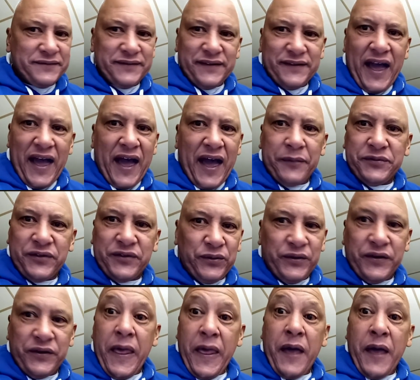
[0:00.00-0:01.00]
Absolutely.
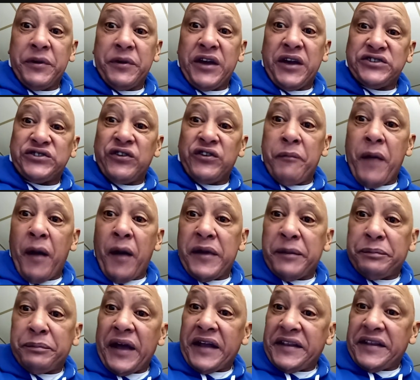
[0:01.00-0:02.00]
Because you remember he
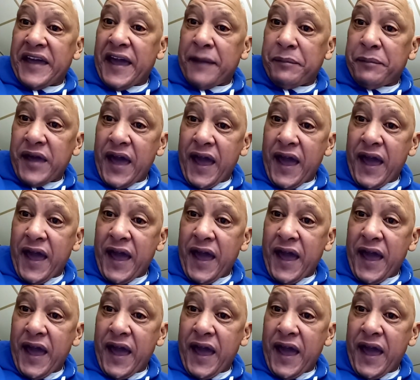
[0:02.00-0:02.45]
played in the ABA.